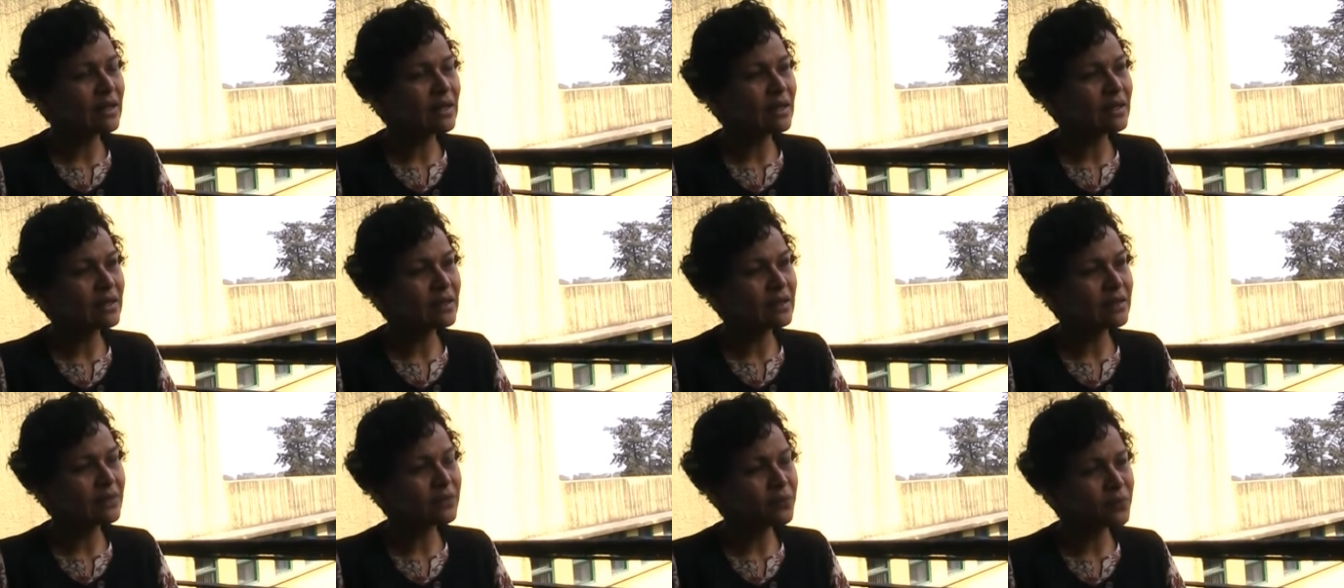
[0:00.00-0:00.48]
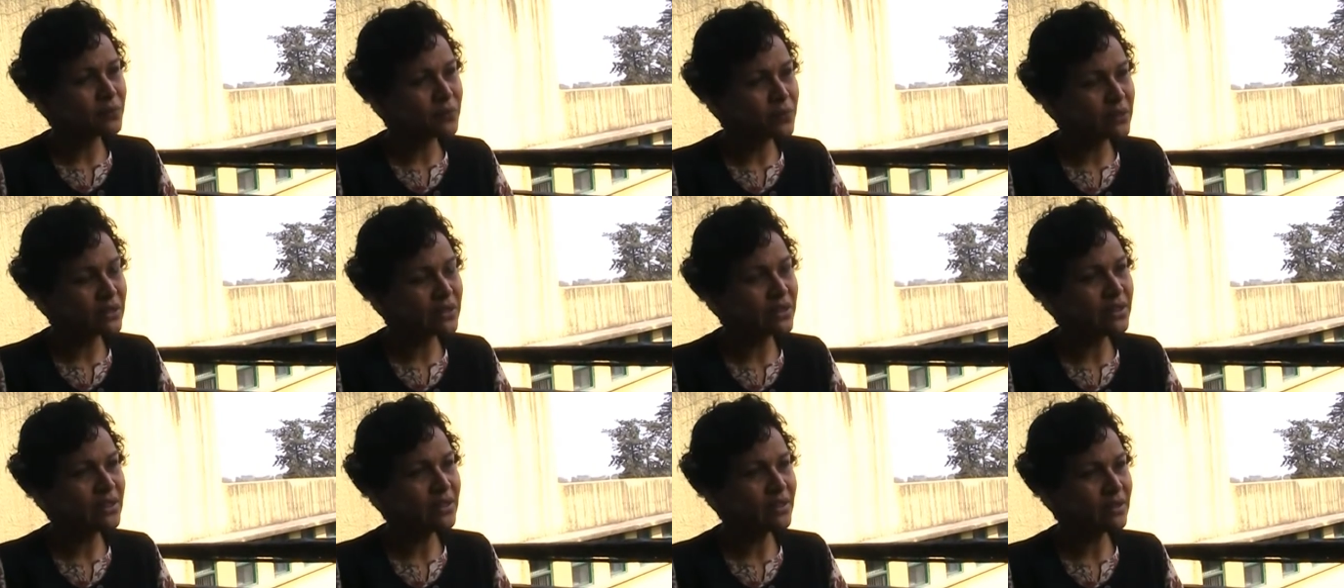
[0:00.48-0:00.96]
Uh,
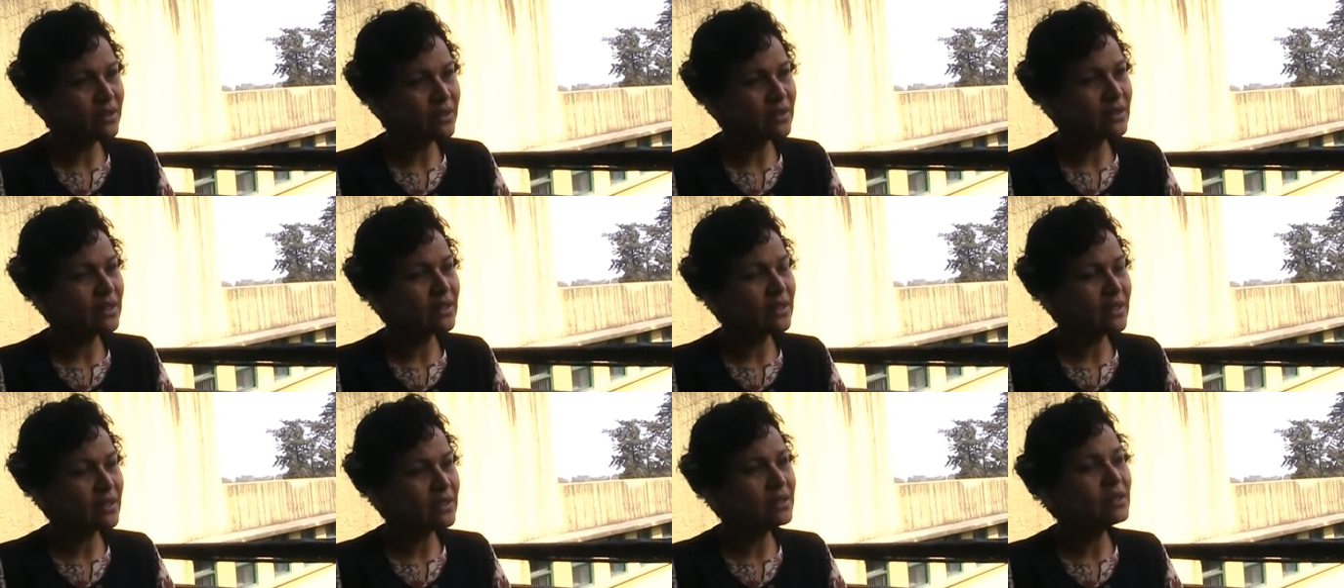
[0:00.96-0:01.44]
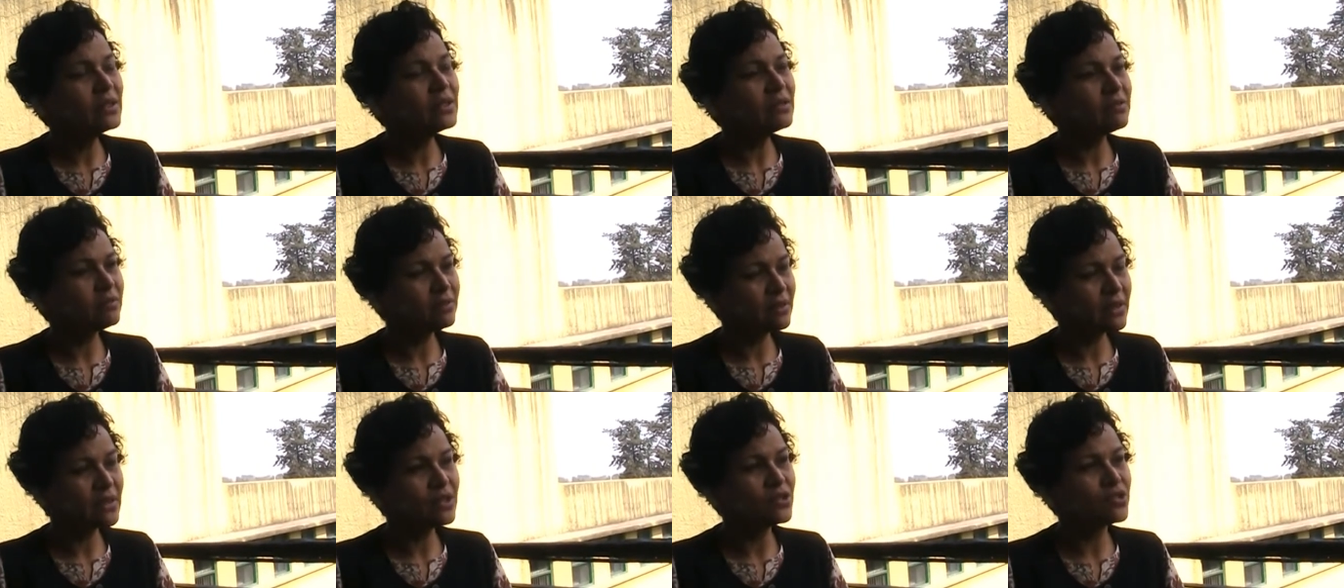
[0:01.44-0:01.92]
working in the
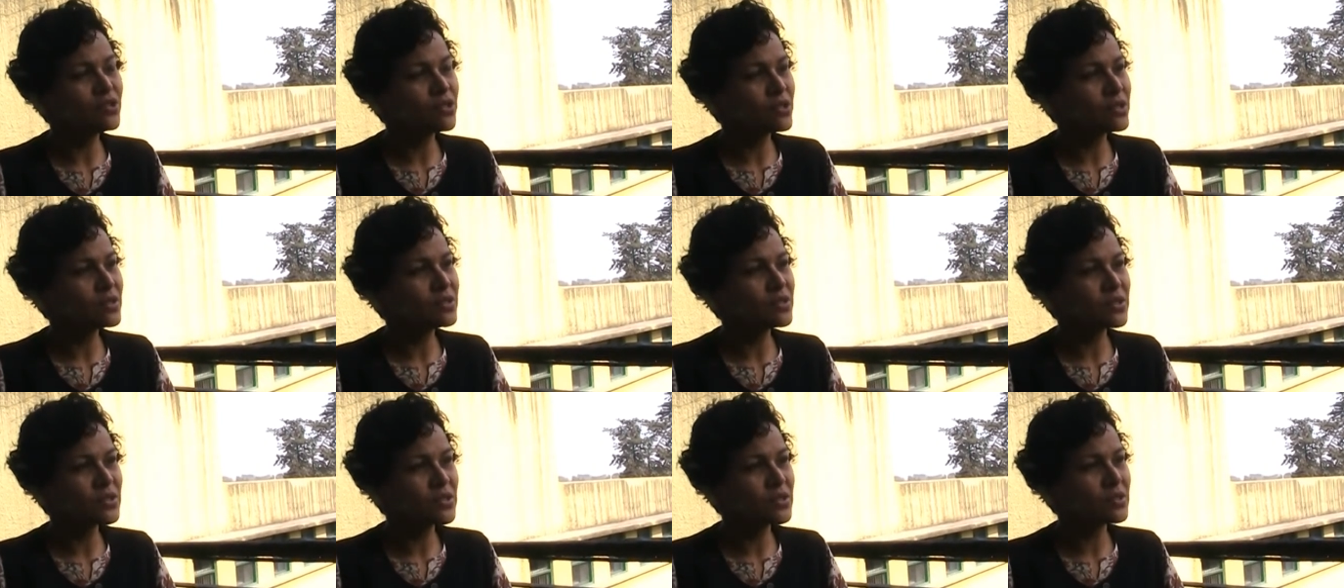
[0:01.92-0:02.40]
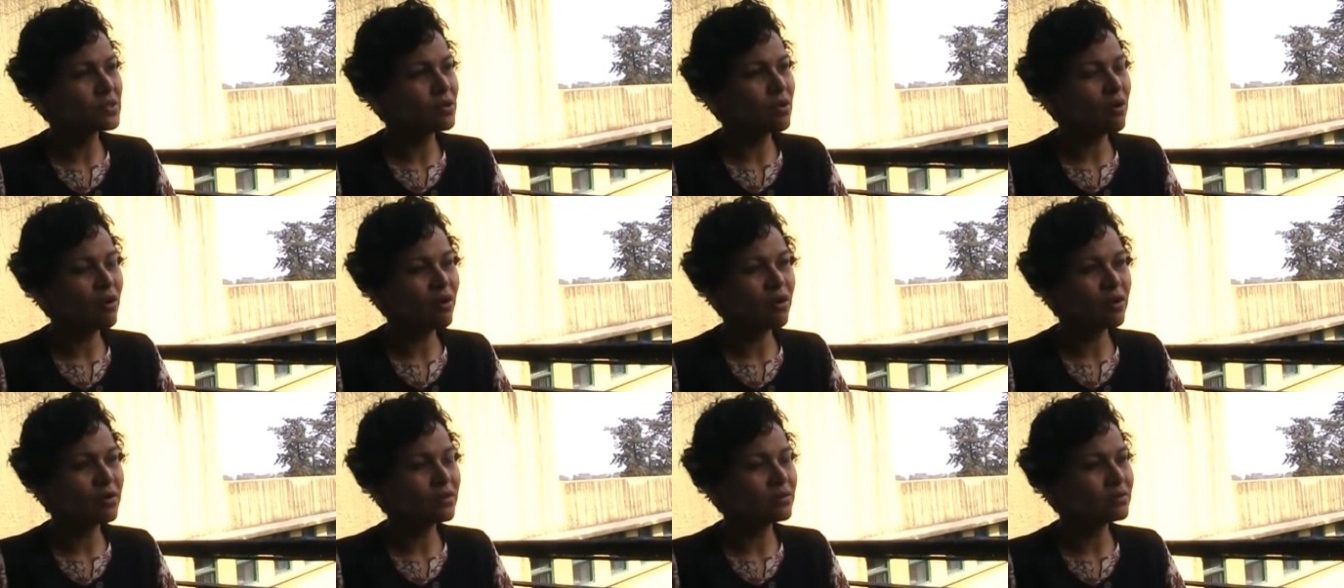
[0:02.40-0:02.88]
villages
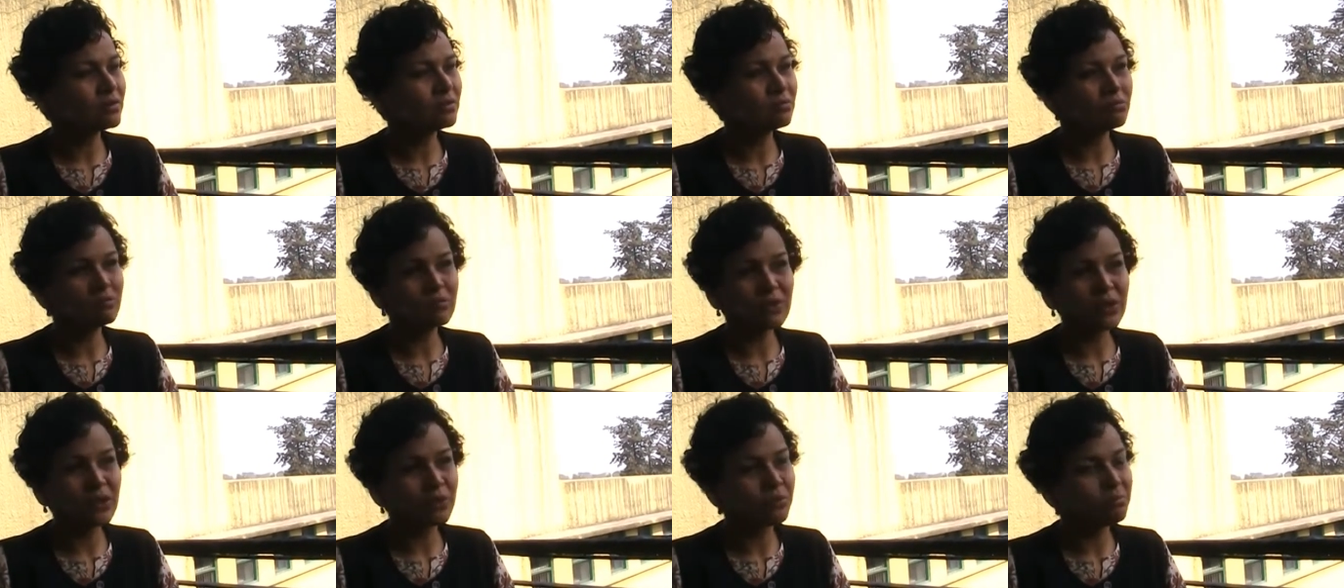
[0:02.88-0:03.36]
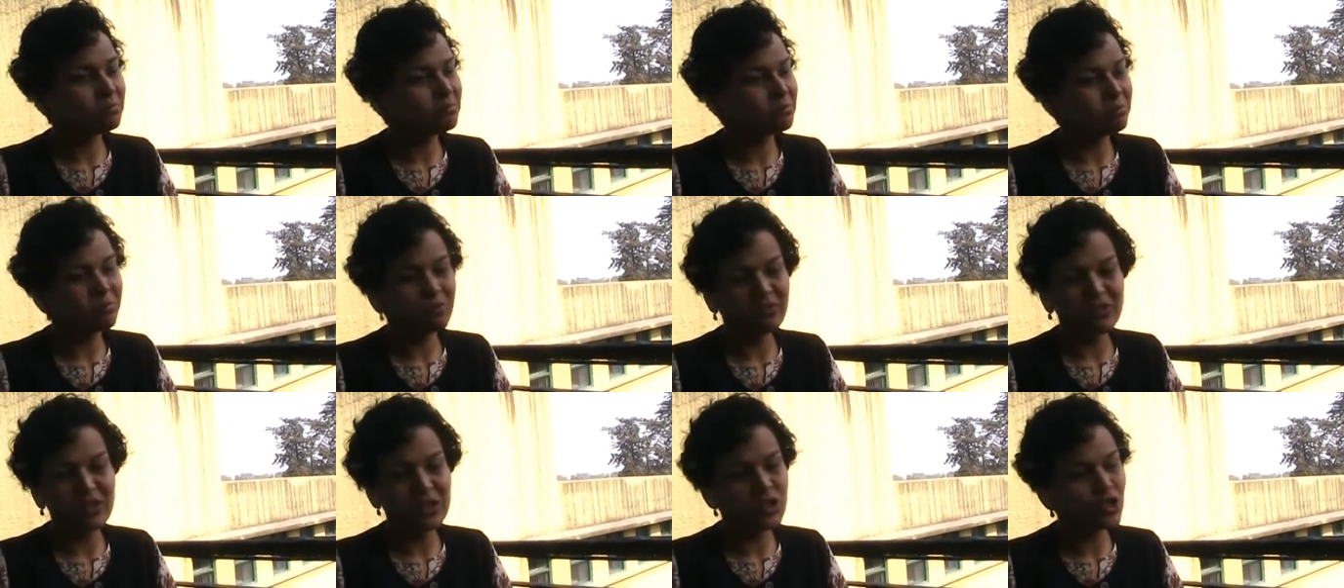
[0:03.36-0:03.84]
on, you know,
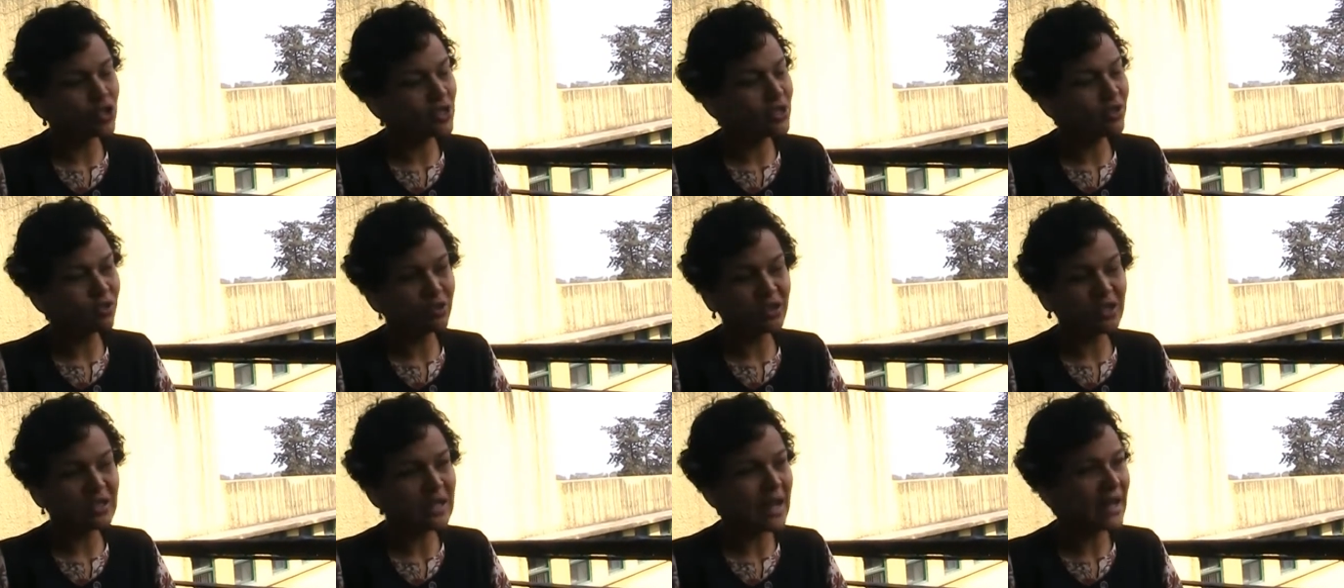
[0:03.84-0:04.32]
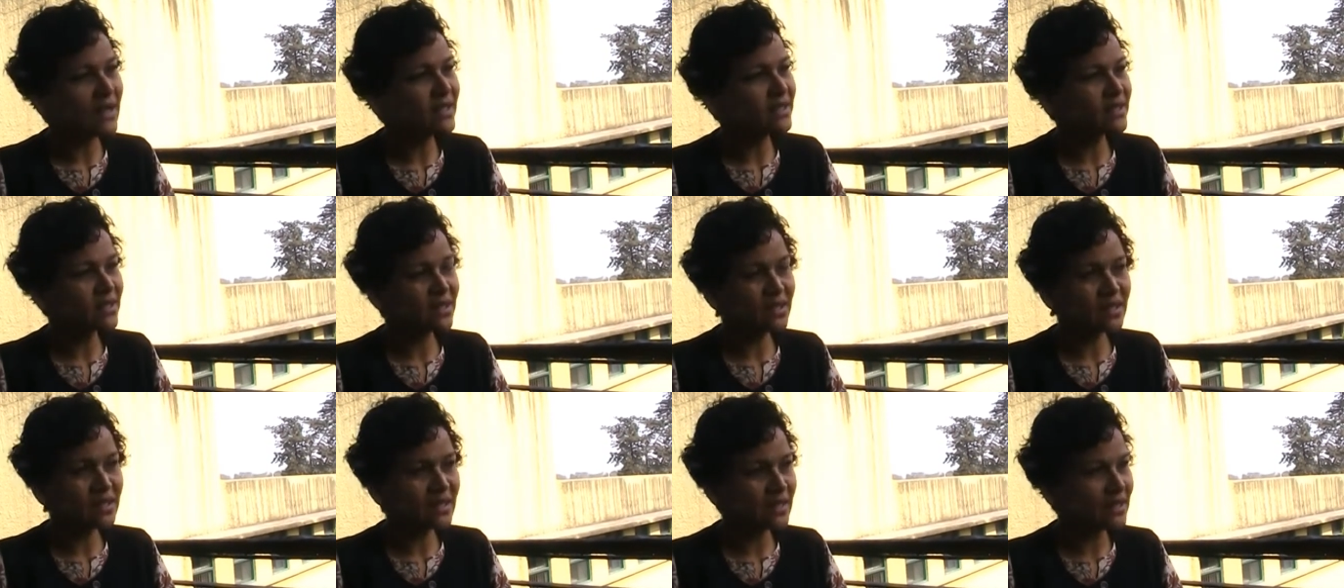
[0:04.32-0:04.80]
virtually on a night
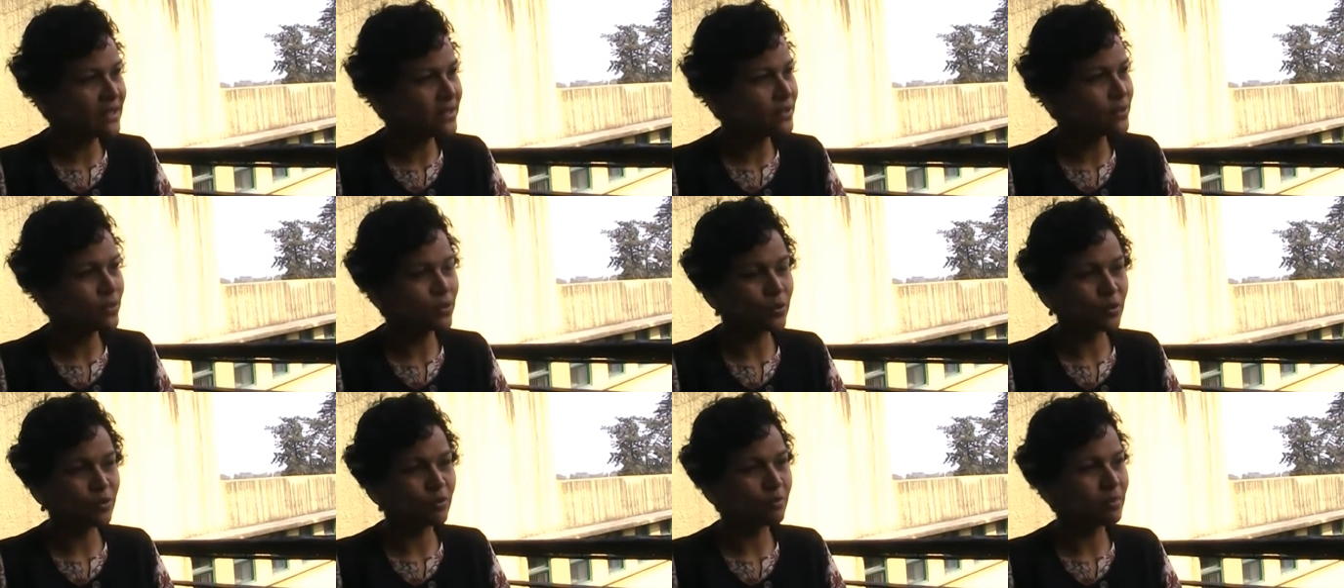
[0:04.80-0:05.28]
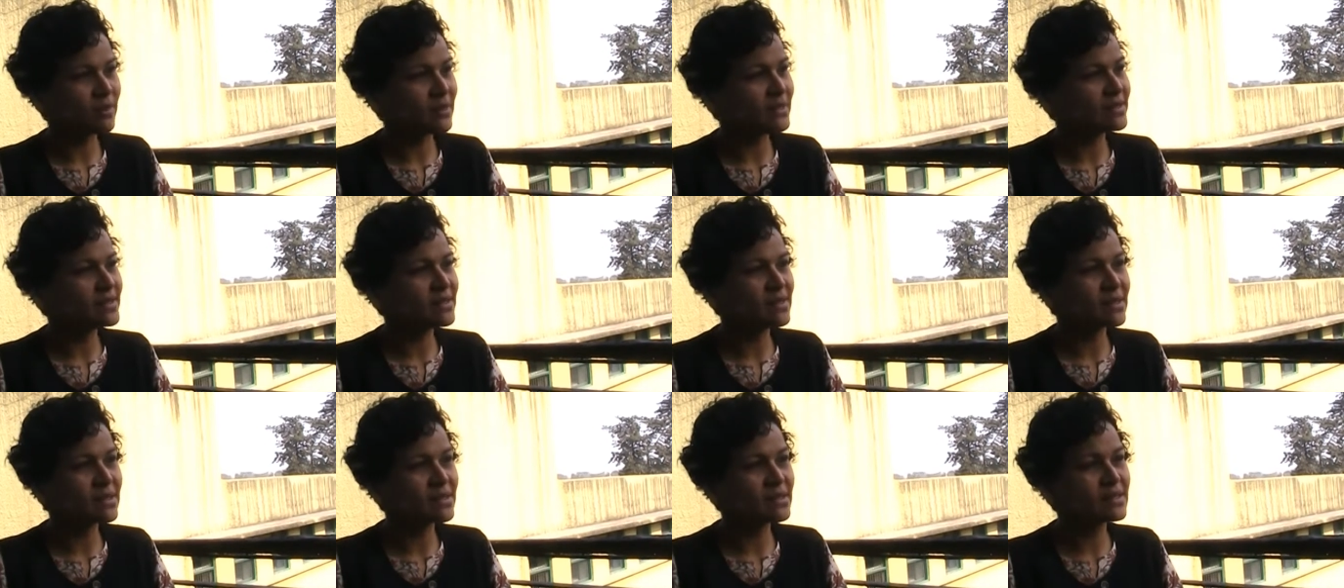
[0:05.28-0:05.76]
and day sort of
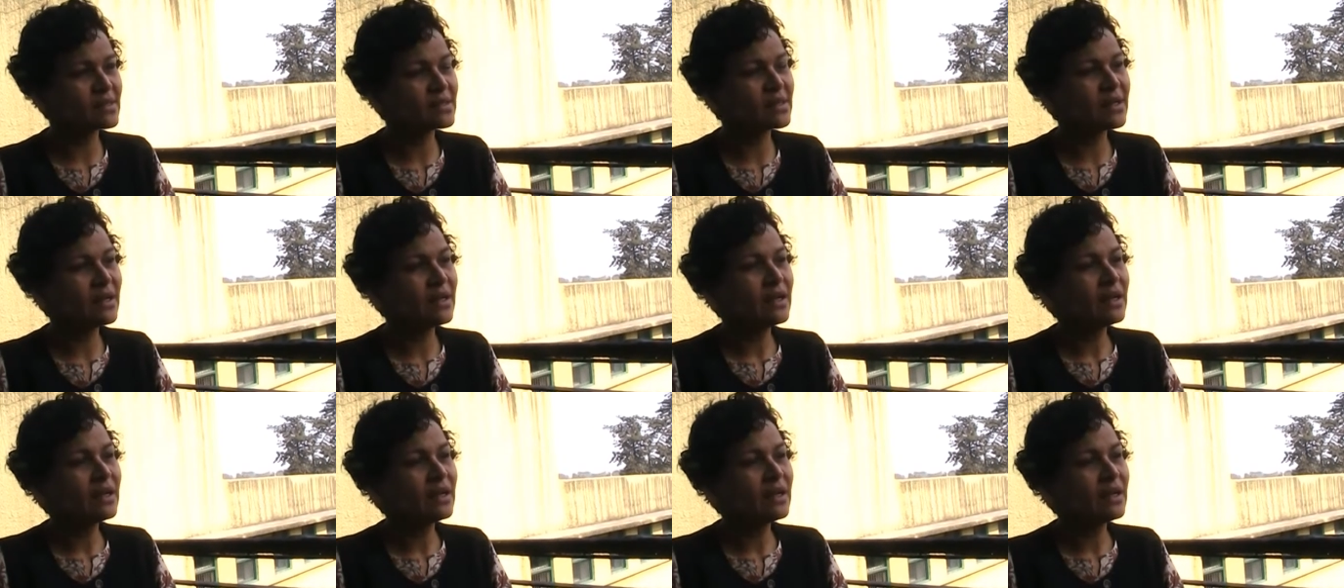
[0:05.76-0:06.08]
basis,